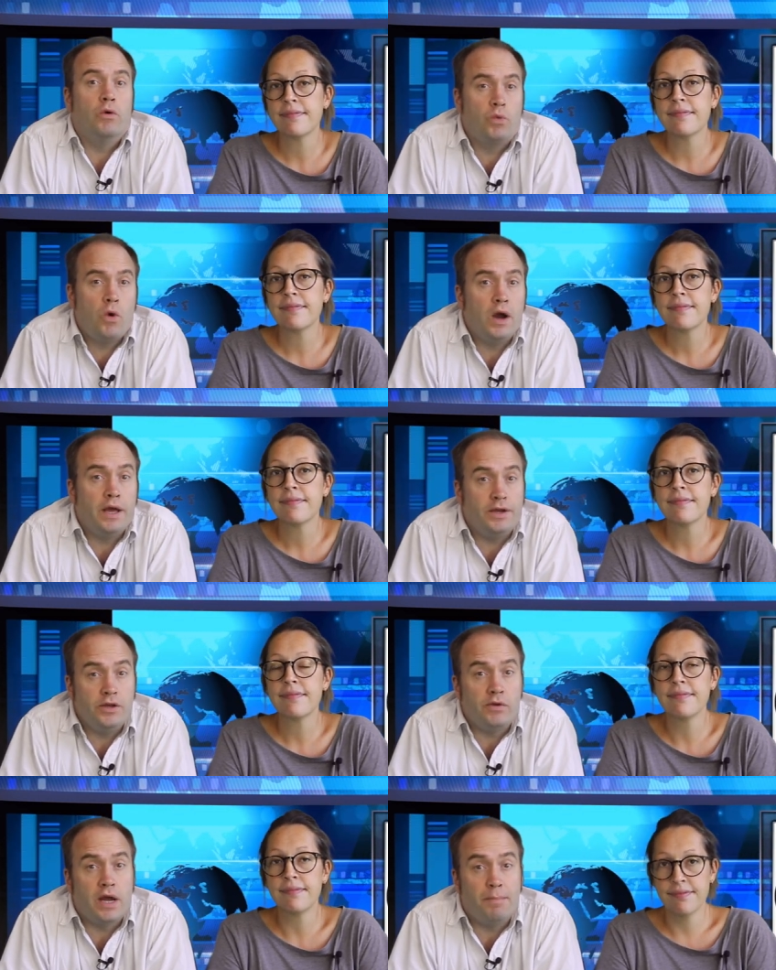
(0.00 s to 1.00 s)
Speaker 1: Worldwide,
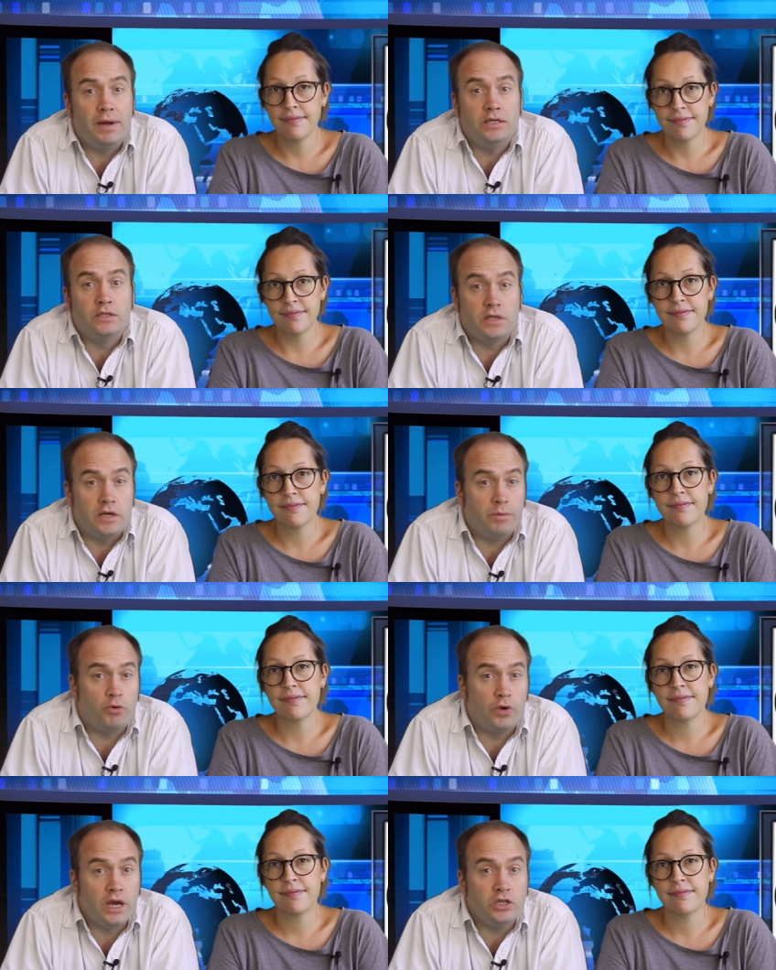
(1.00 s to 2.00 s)
a UK based study
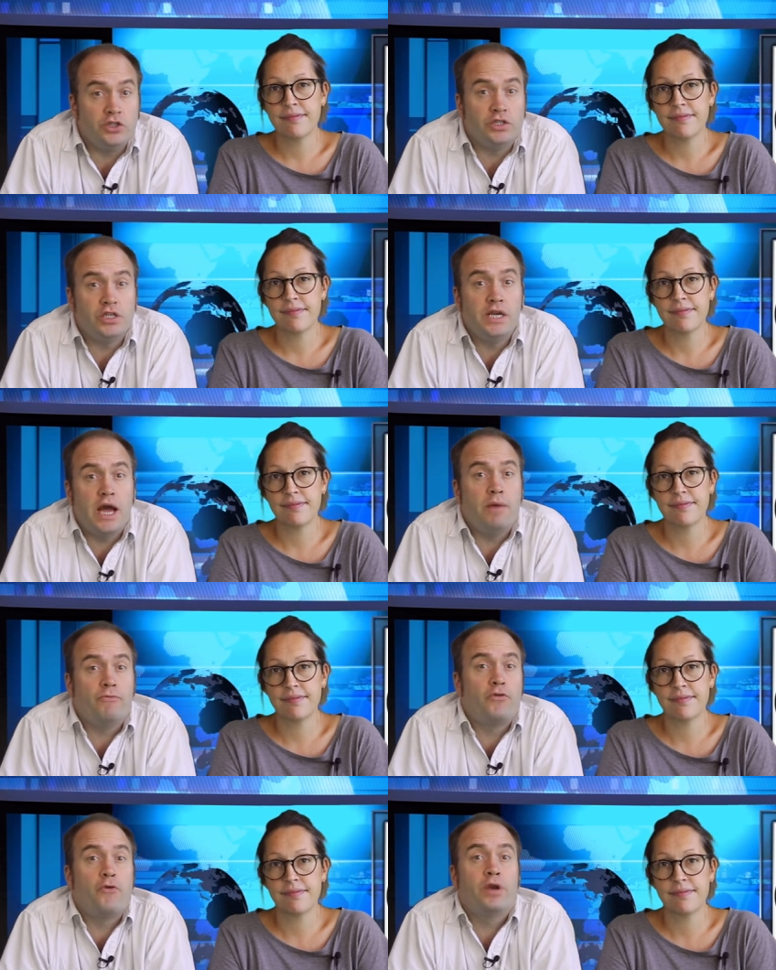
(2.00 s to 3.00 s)
abroad agency
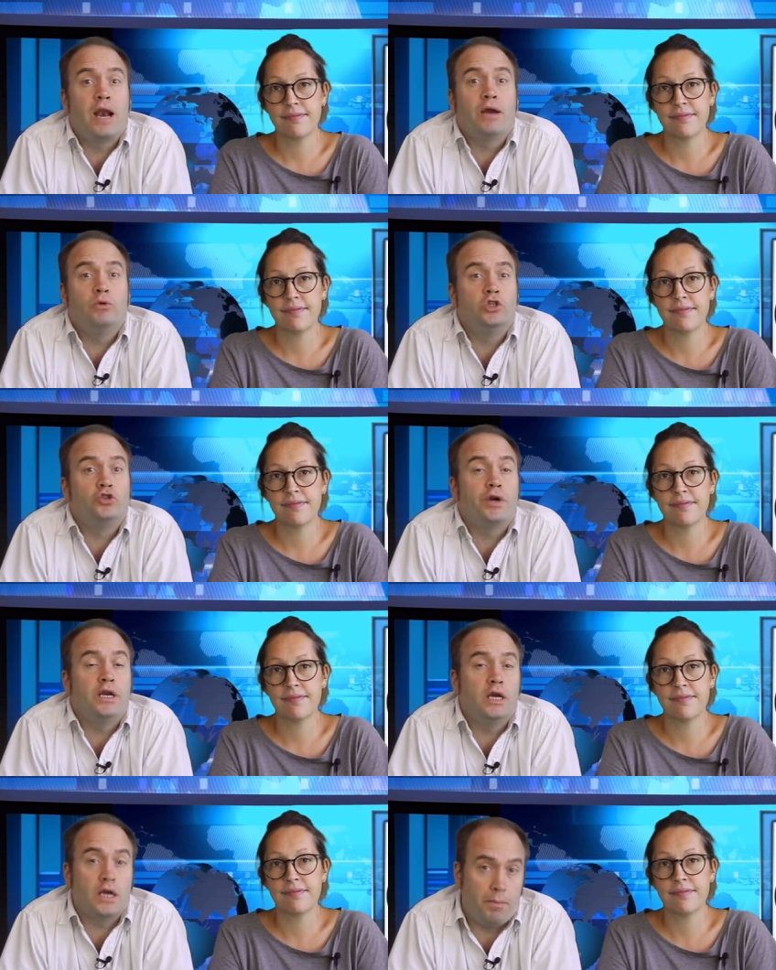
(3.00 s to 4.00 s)
and foreign language
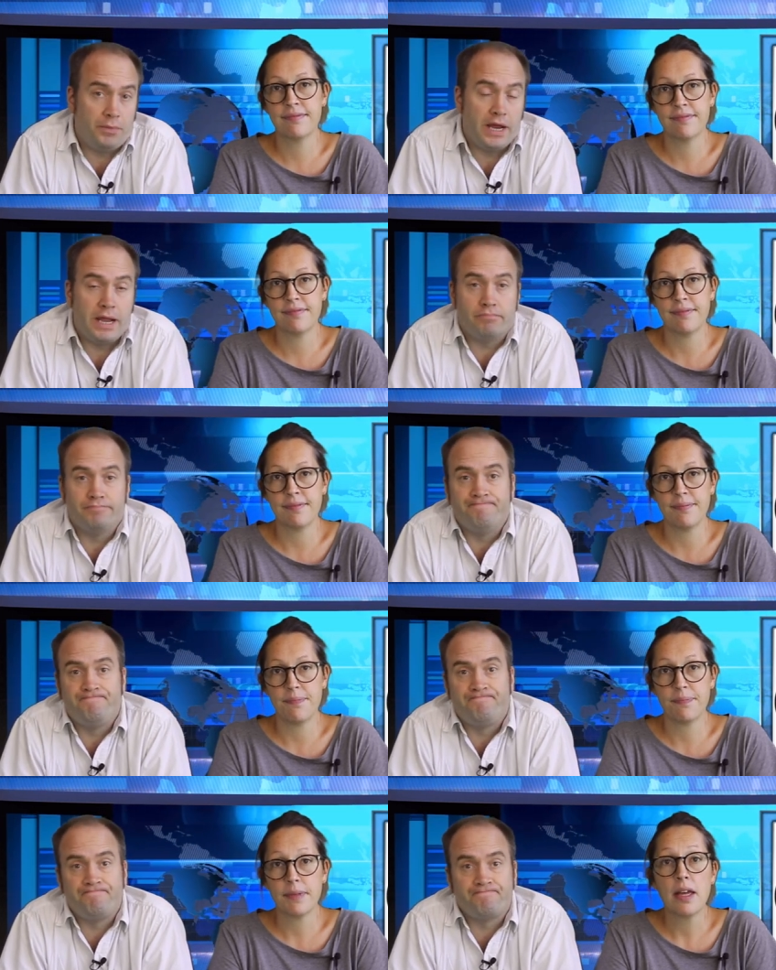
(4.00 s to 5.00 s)
training company.
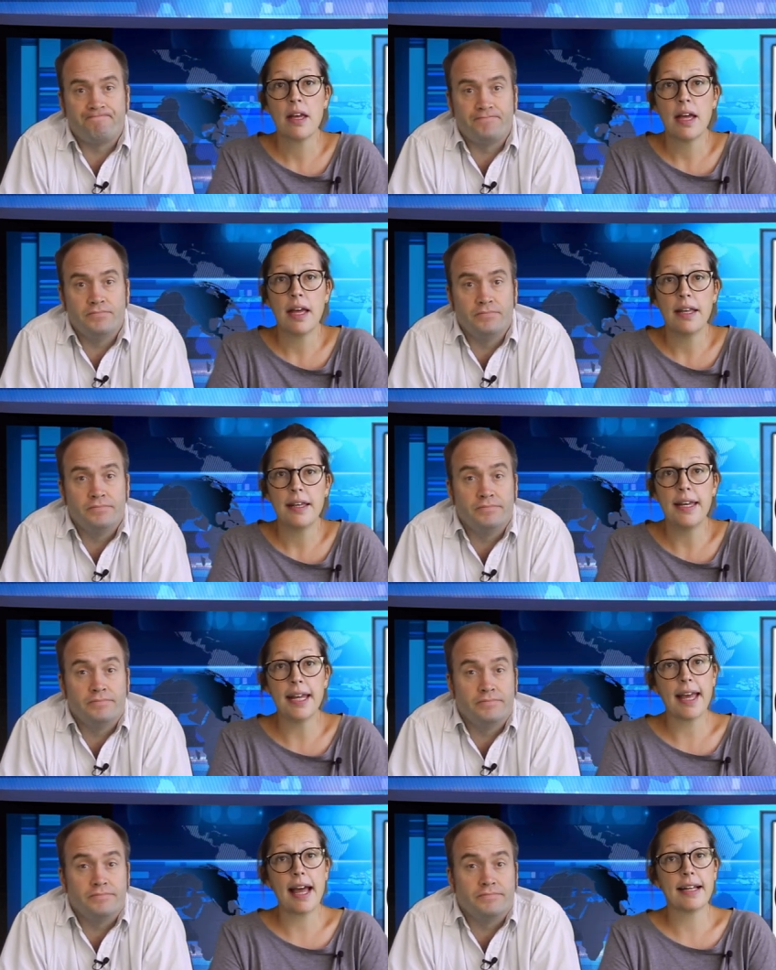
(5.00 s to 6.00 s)

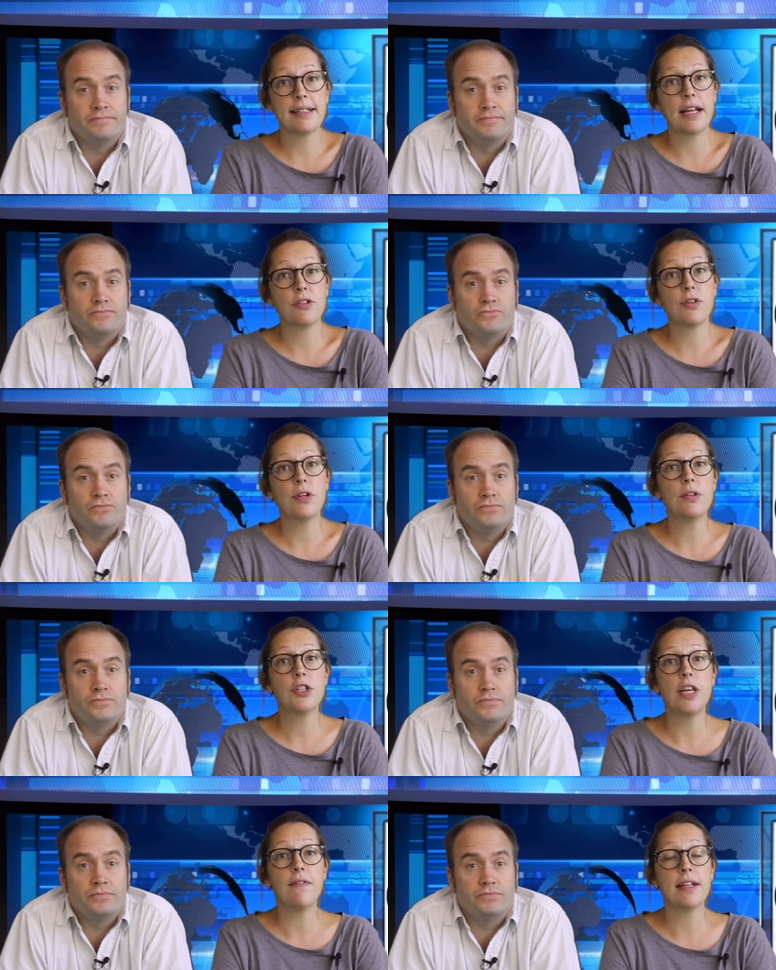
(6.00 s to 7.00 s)
Speaker 2: Nick
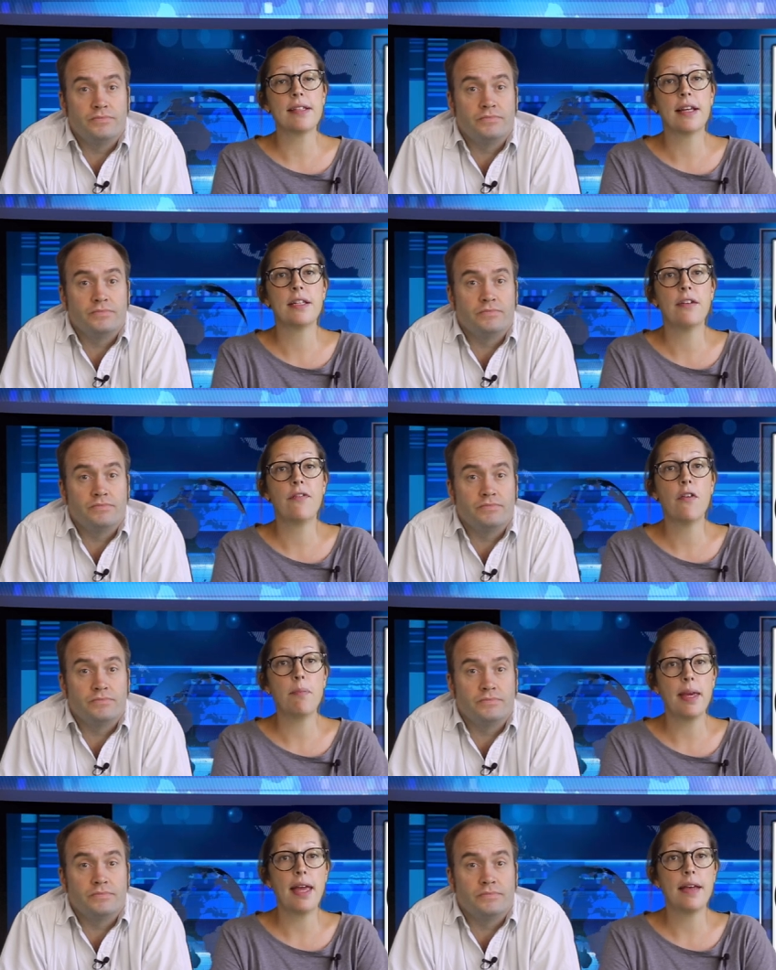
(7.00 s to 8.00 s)
Alexandru, Chief Executive
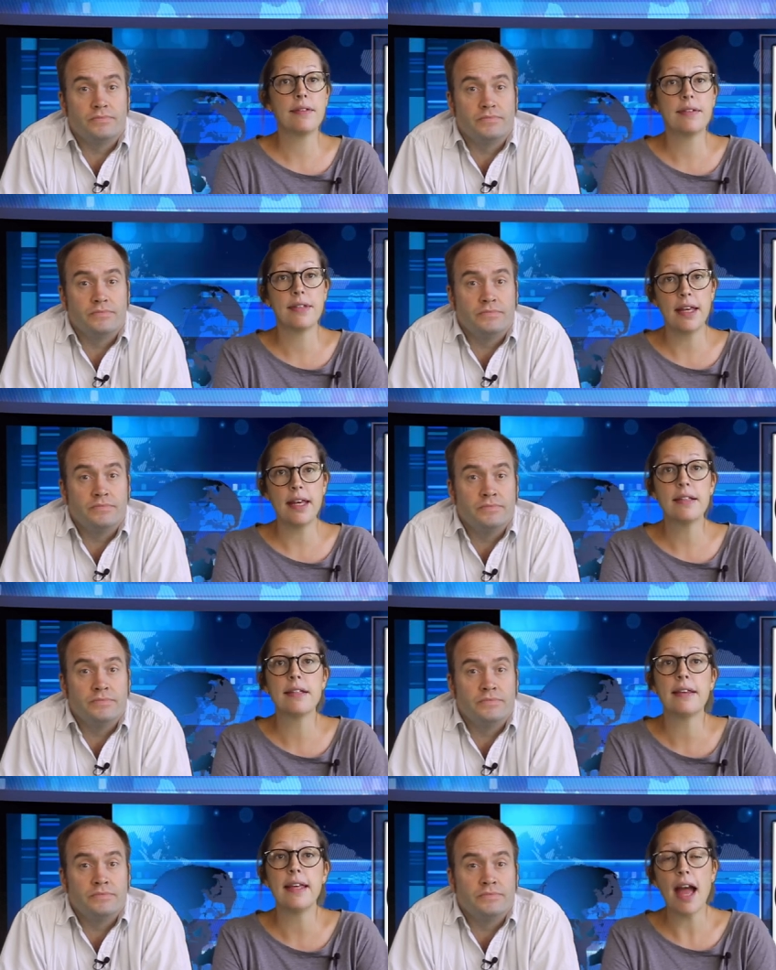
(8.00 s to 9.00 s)
of BSC,
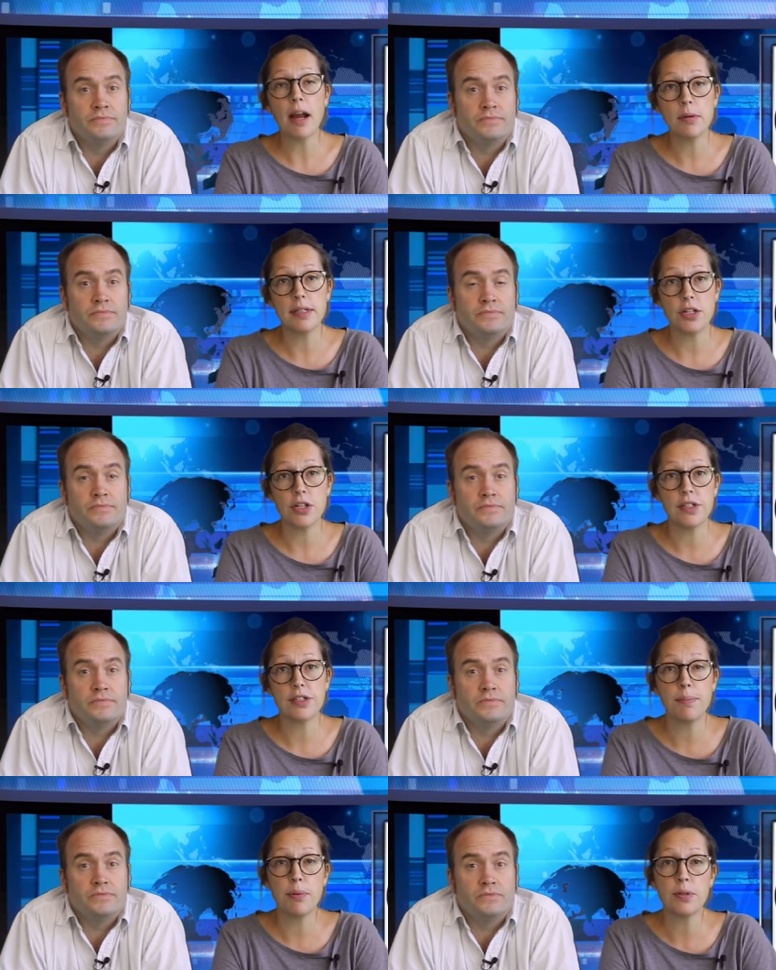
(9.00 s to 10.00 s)
said the
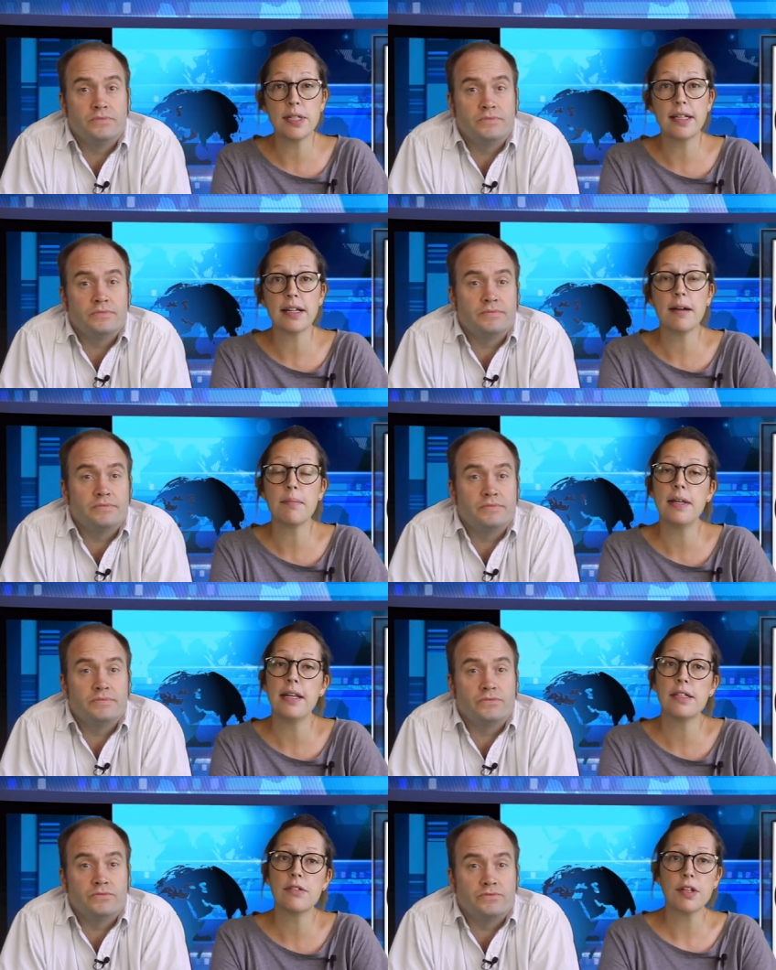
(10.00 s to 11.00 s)
acquisition supported the
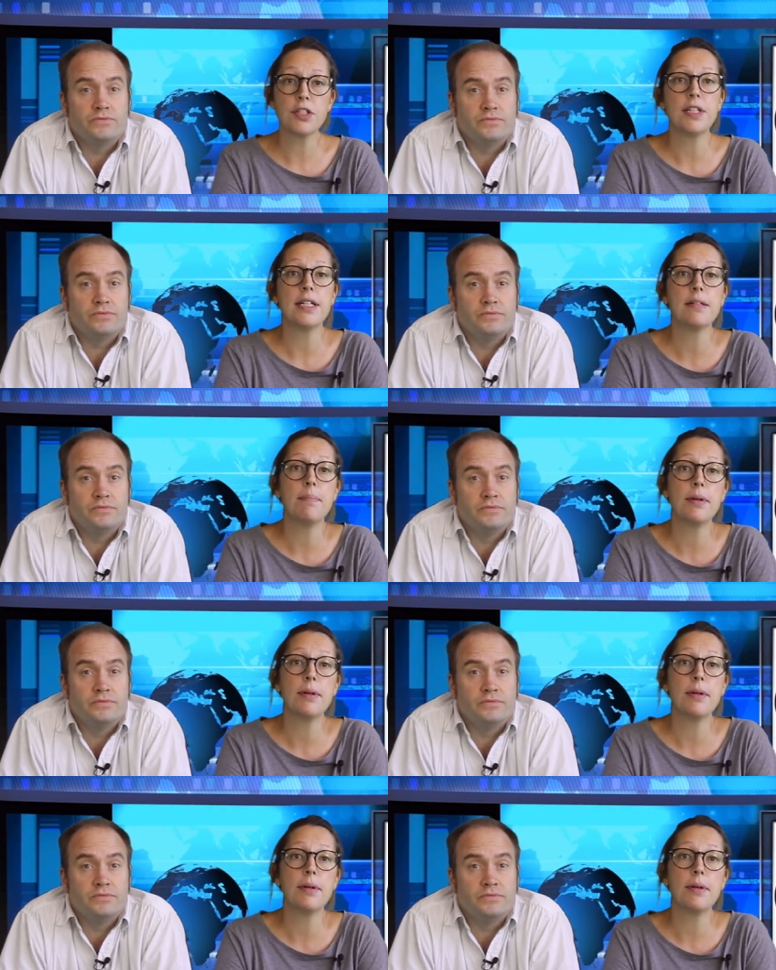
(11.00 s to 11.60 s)
company's strategy to